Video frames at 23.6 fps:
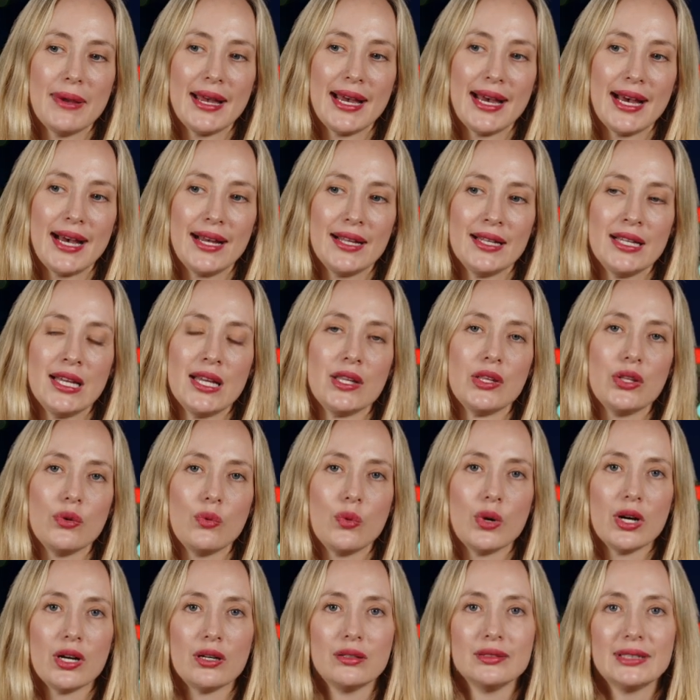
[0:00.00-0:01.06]
about the
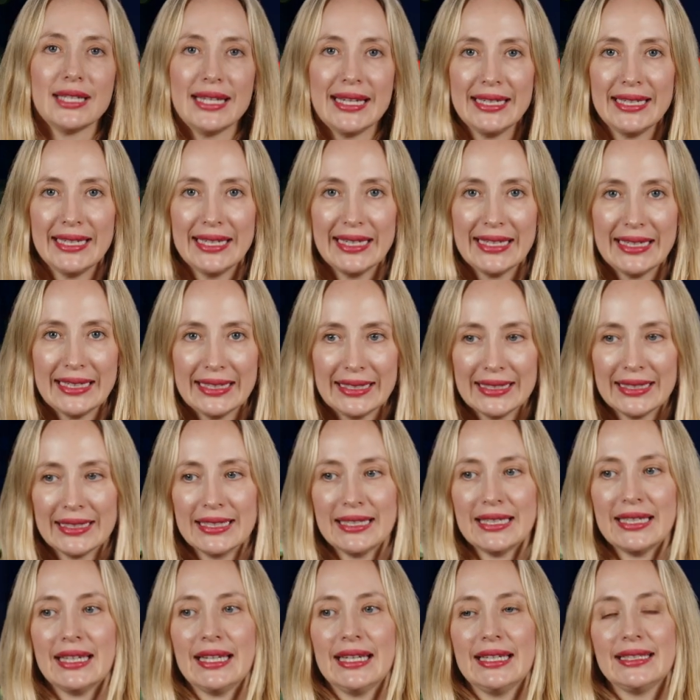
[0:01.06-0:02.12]
world ending
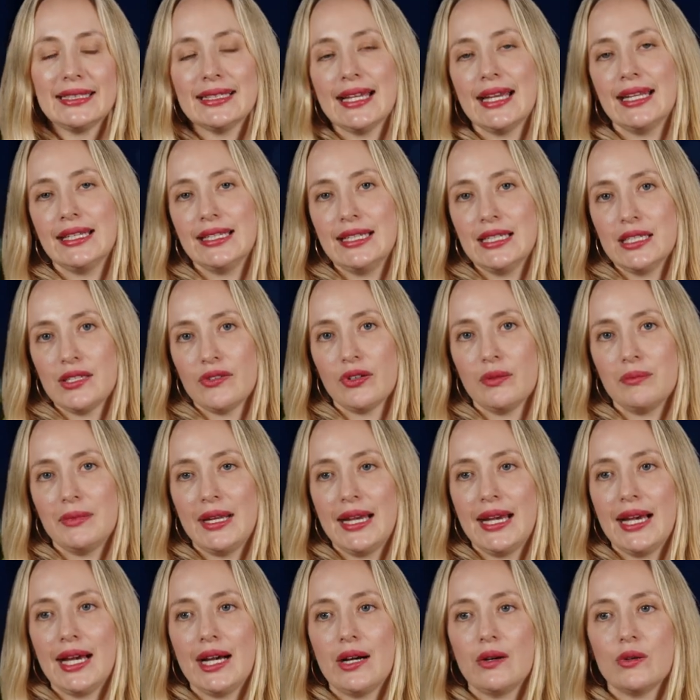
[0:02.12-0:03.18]
10 years from
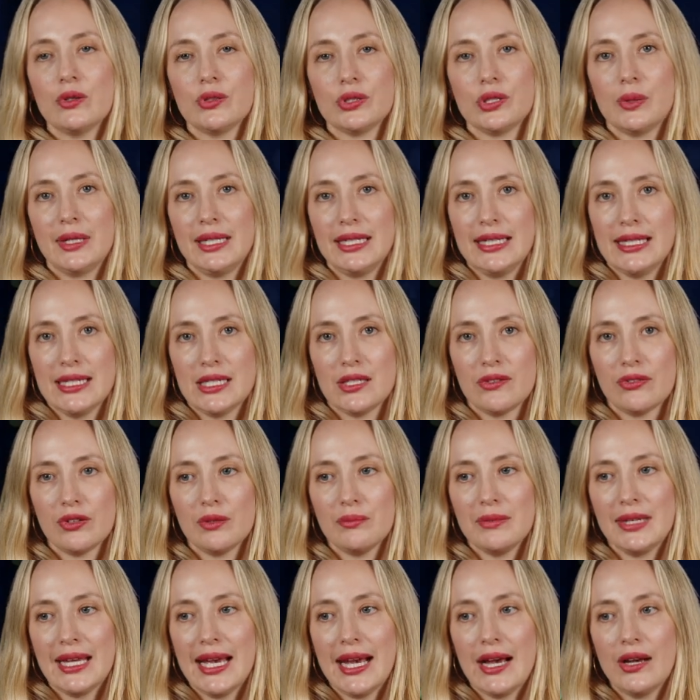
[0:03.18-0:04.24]
now or 20 years
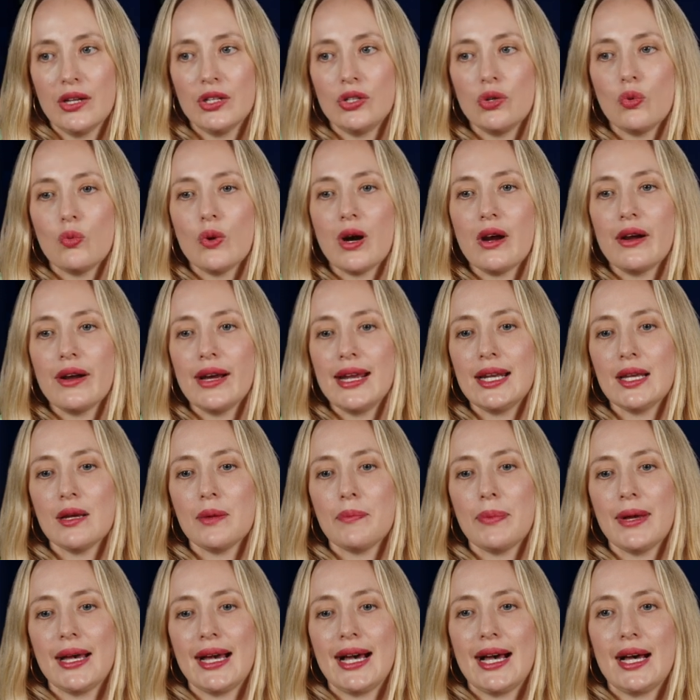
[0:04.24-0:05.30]
from now. You're worried
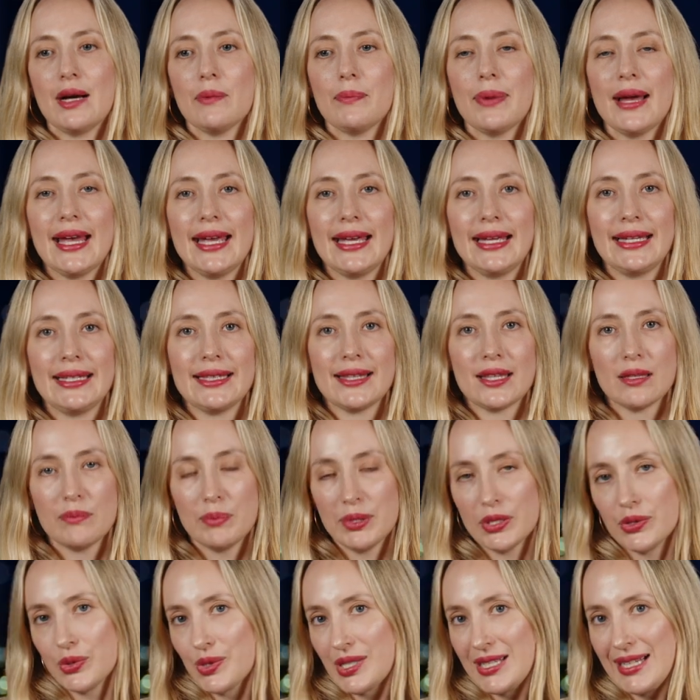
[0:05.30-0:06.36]
about paying the
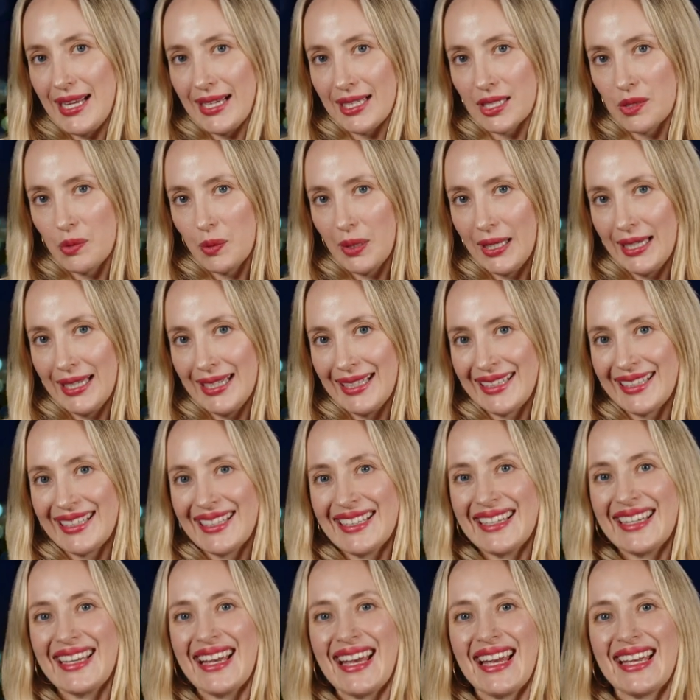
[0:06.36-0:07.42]
bills next week,
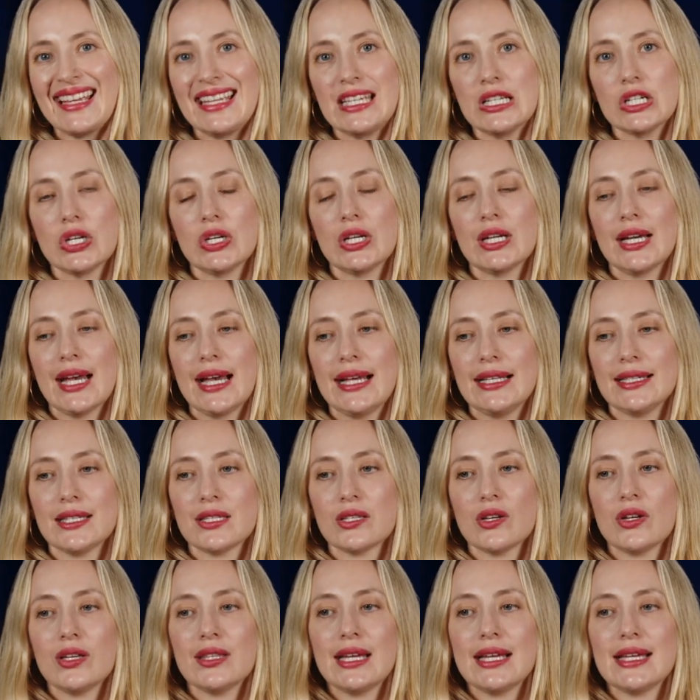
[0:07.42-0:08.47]
And
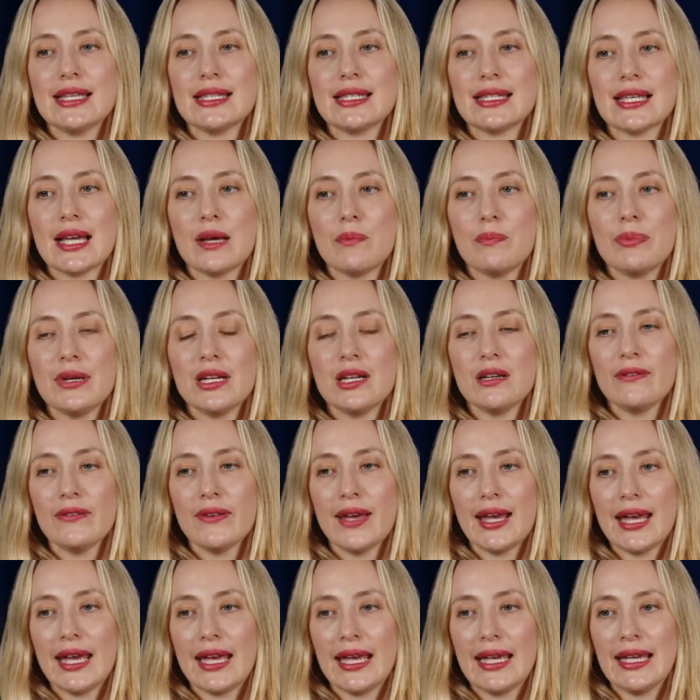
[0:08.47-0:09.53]
so there's a bit of
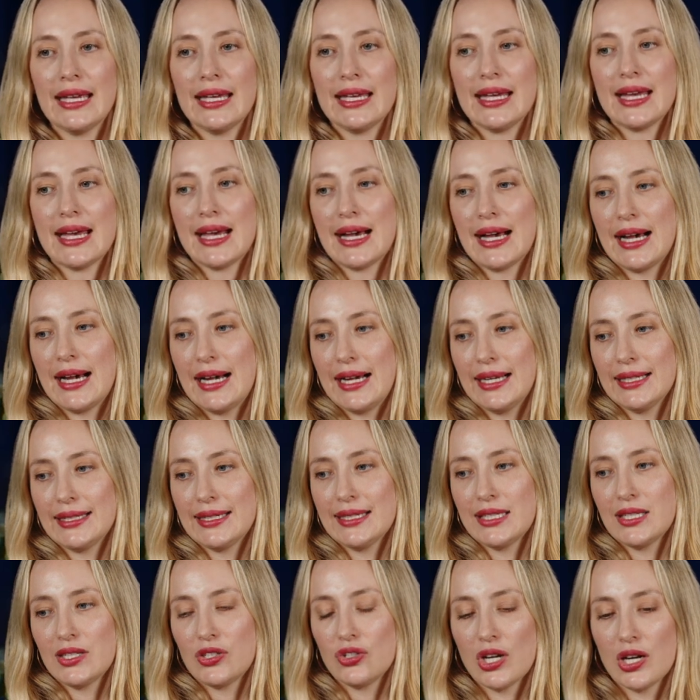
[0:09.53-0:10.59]
a
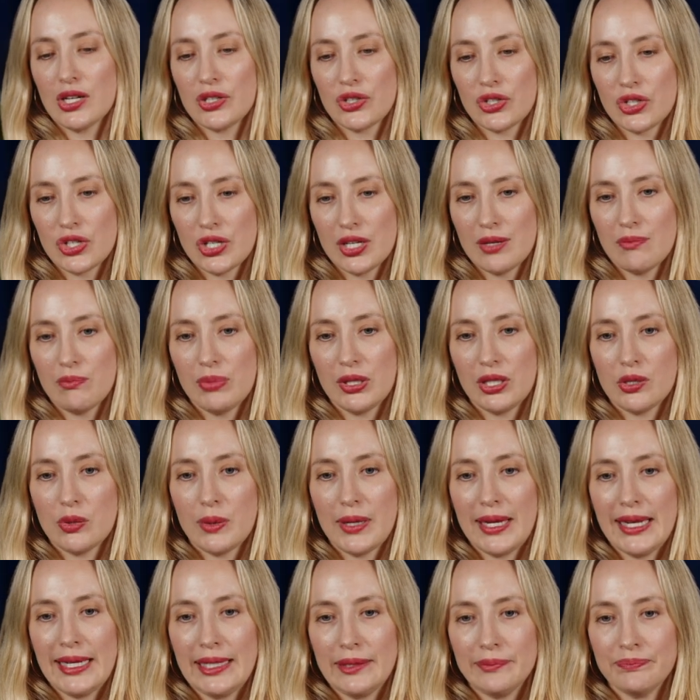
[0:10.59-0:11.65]
disjunction
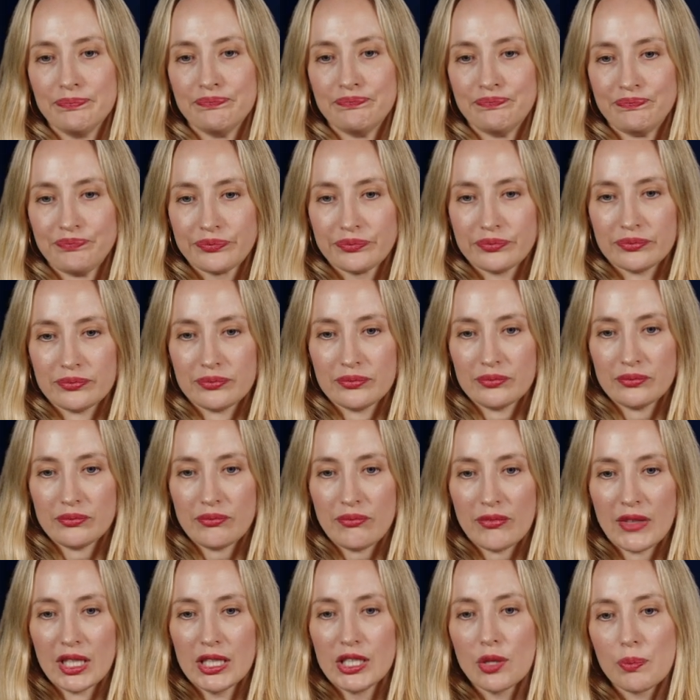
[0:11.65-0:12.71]
between
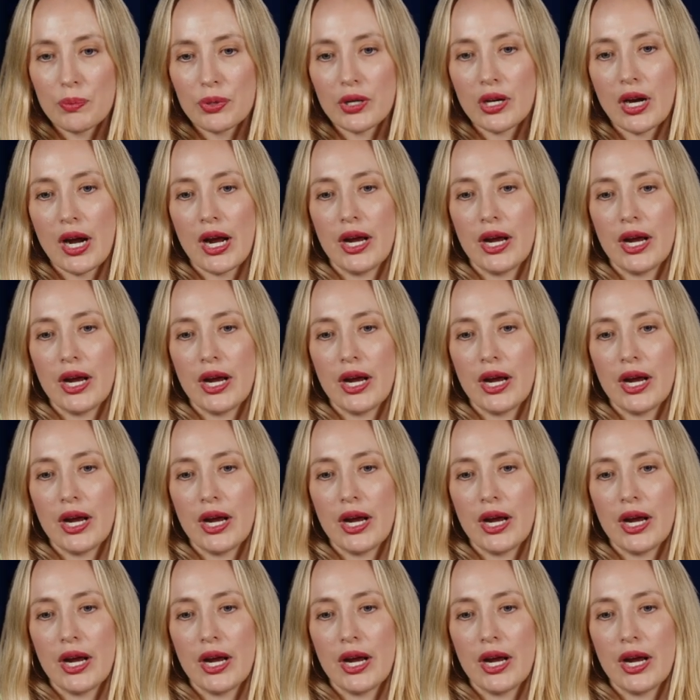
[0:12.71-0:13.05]
your